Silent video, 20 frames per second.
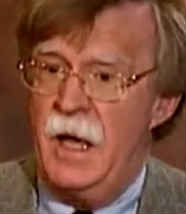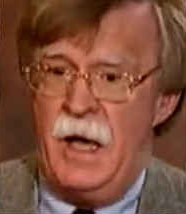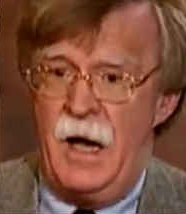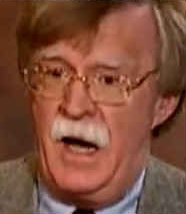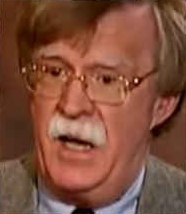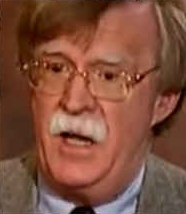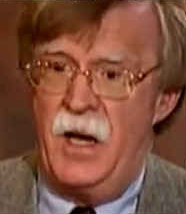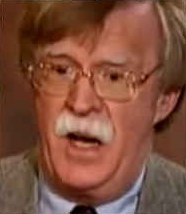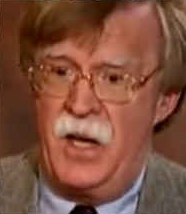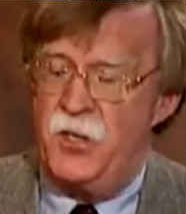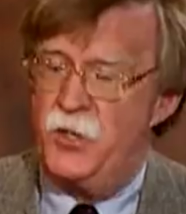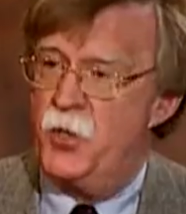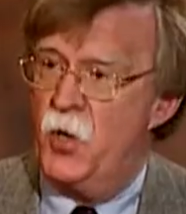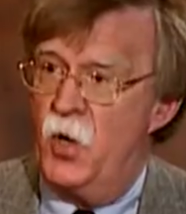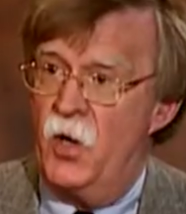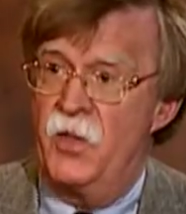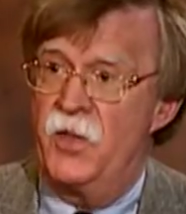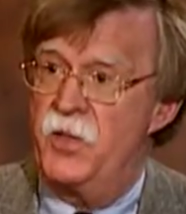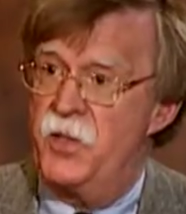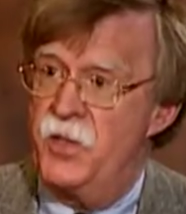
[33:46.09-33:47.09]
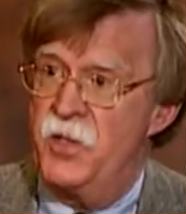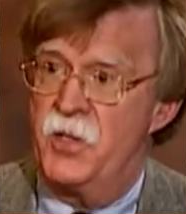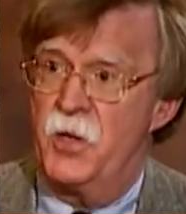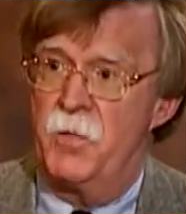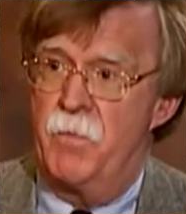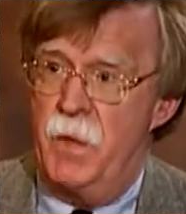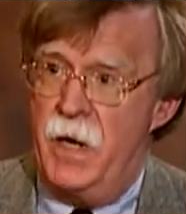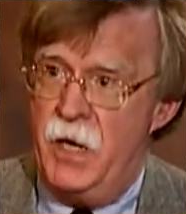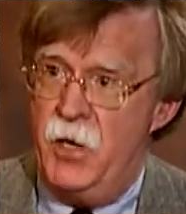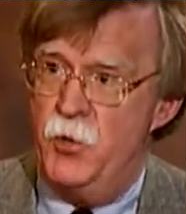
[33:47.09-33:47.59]
I saw this as a
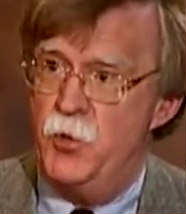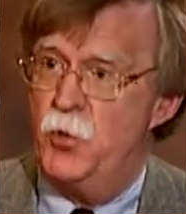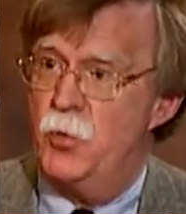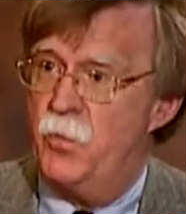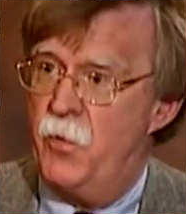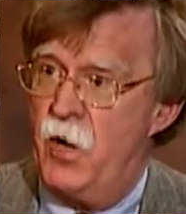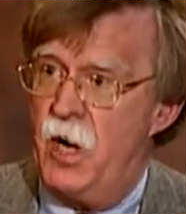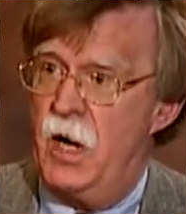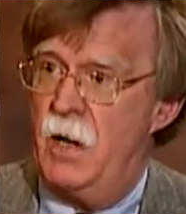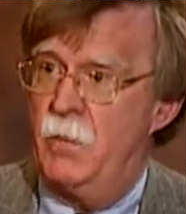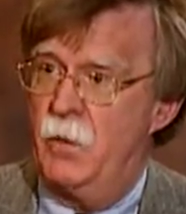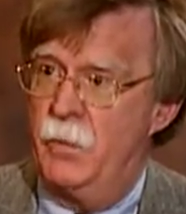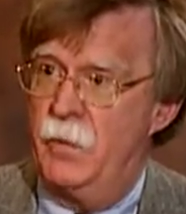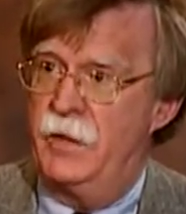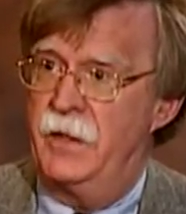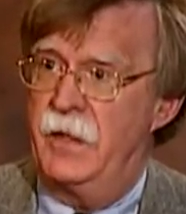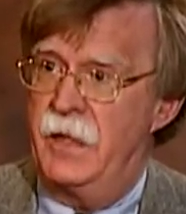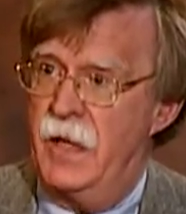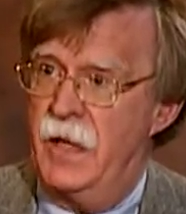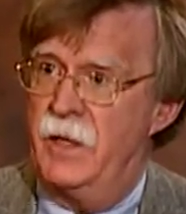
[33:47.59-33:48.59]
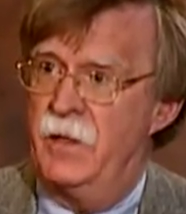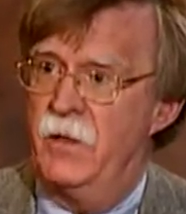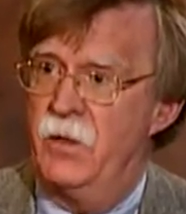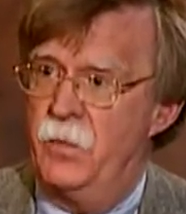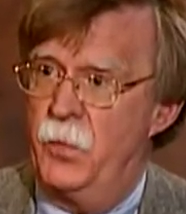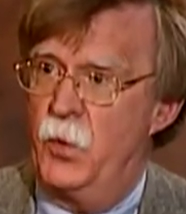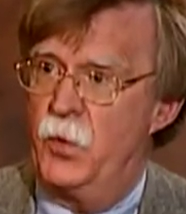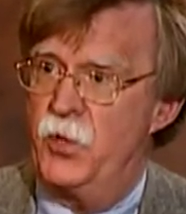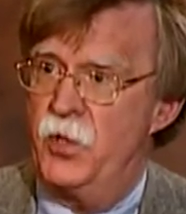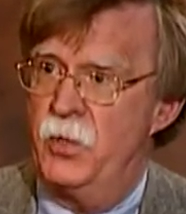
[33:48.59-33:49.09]
major problem at the end of
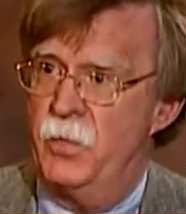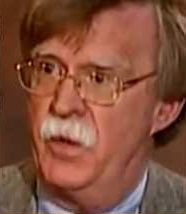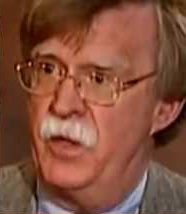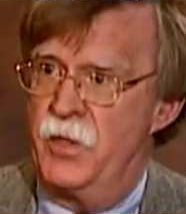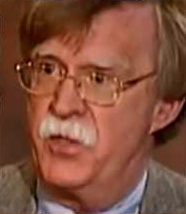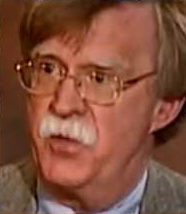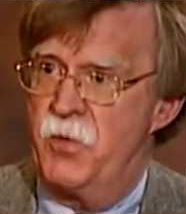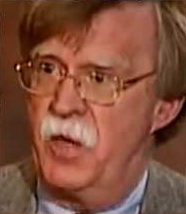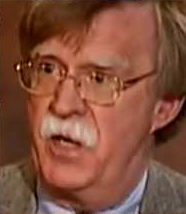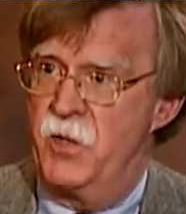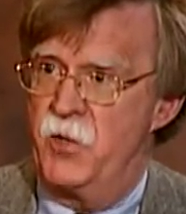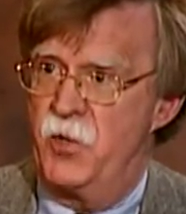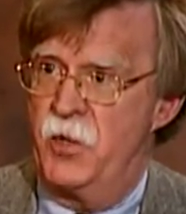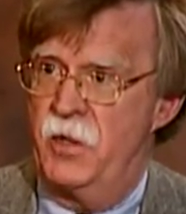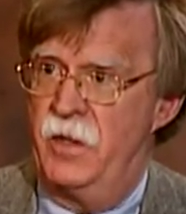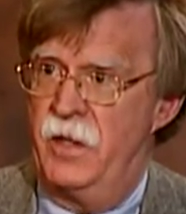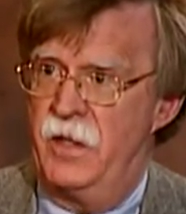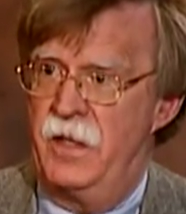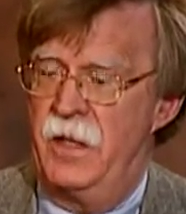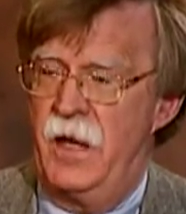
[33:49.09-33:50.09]
the Bush administration,